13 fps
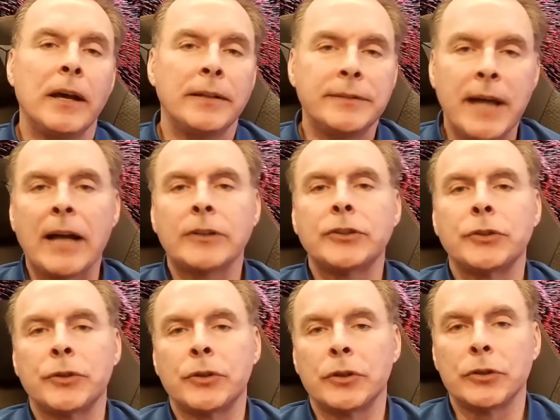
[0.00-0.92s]
a
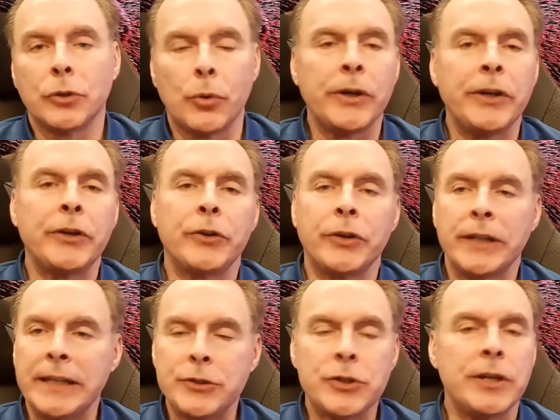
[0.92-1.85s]
doctor, a lawyer,
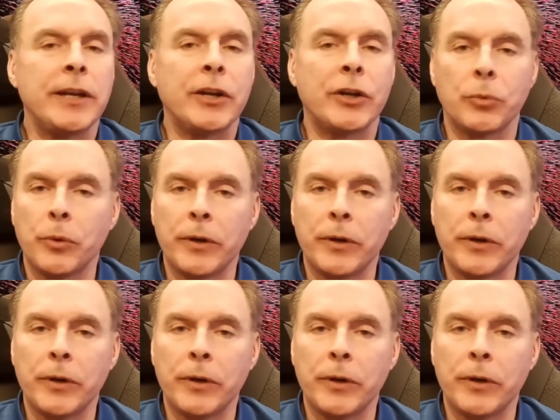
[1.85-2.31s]
an engineer,